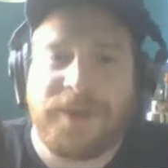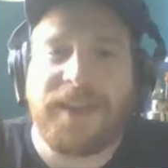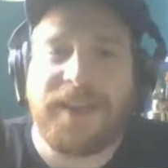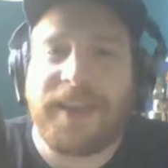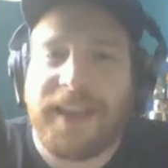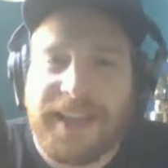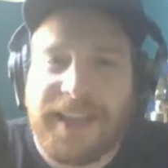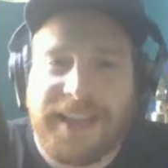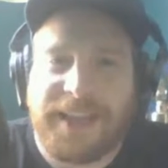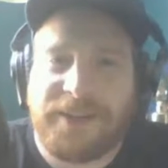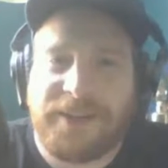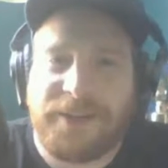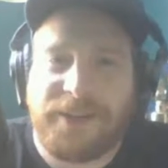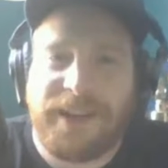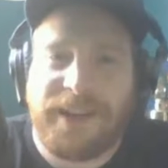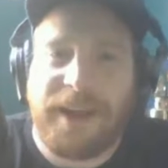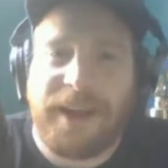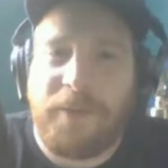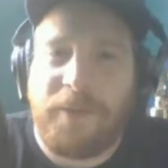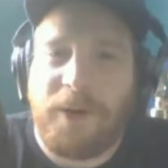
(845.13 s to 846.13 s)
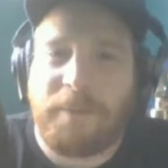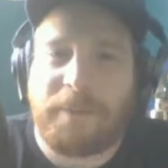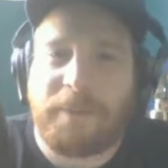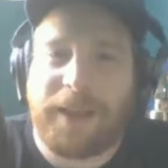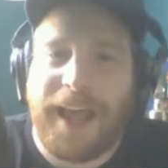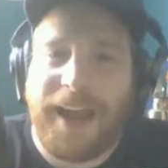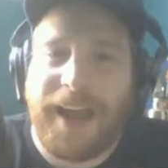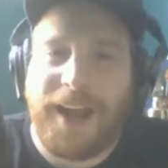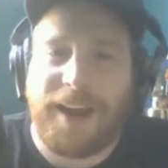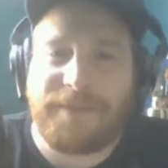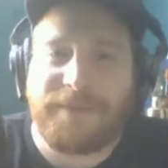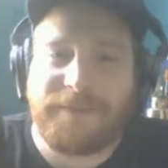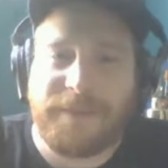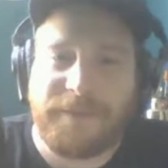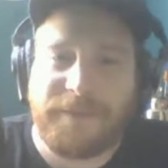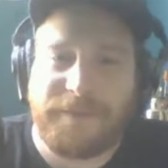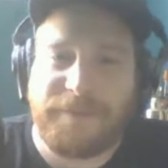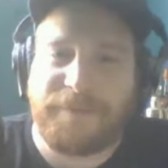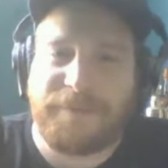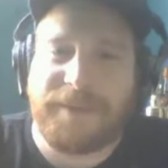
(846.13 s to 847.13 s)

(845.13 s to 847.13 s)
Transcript: think that you'd get more play off of